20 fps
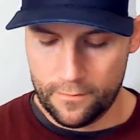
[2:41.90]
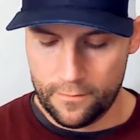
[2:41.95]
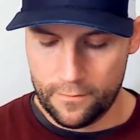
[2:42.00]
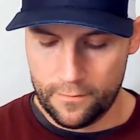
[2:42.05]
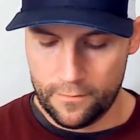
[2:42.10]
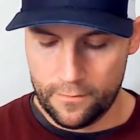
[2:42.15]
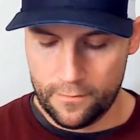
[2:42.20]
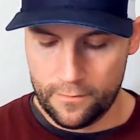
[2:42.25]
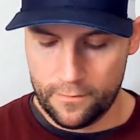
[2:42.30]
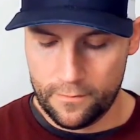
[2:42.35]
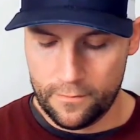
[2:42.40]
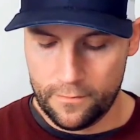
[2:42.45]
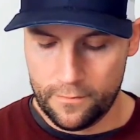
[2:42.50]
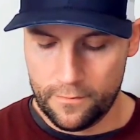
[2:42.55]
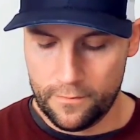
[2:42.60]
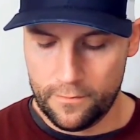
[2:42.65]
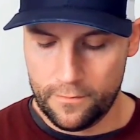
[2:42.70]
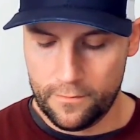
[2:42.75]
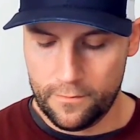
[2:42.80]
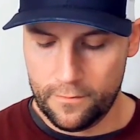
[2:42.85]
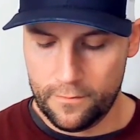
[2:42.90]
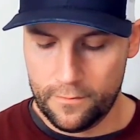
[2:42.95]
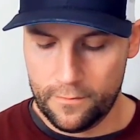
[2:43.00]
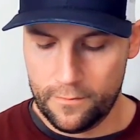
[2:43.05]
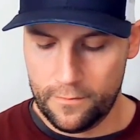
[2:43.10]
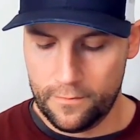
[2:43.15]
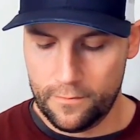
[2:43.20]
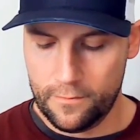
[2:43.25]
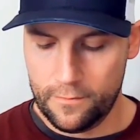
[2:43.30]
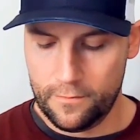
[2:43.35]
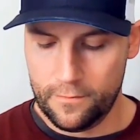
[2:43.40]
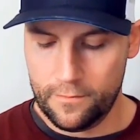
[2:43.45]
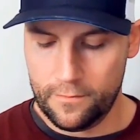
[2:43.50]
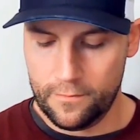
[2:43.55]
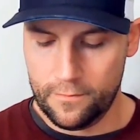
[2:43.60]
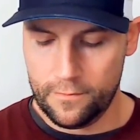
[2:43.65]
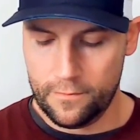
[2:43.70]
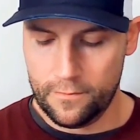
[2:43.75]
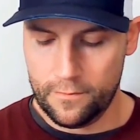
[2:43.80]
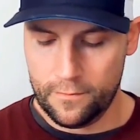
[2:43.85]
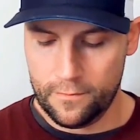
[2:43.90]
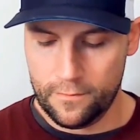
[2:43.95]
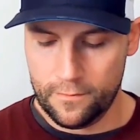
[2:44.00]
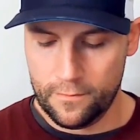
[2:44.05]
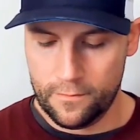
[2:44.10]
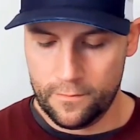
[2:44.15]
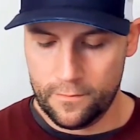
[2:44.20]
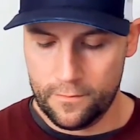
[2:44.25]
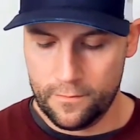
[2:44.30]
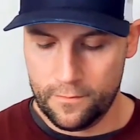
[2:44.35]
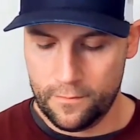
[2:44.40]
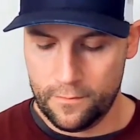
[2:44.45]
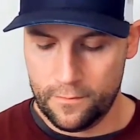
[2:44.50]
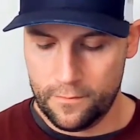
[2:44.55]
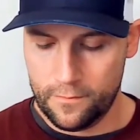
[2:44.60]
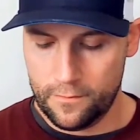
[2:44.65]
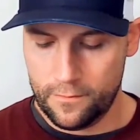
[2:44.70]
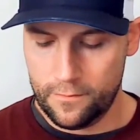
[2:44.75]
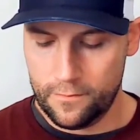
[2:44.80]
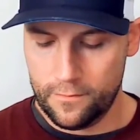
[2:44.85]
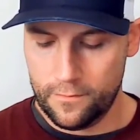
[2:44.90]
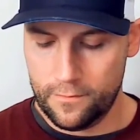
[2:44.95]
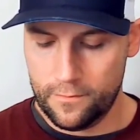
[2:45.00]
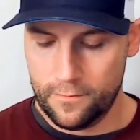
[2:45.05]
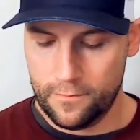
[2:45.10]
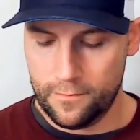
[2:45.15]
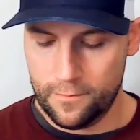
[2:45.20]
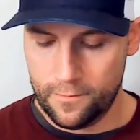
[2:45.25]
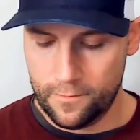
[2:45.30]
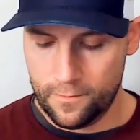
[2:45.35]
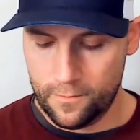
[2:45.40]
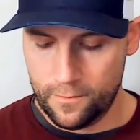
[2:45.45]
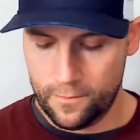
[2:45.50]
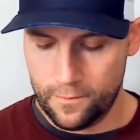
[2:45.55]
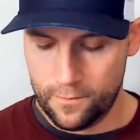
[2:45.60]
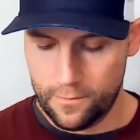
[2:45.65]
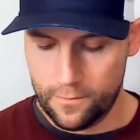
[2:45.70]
This person isn't speaking.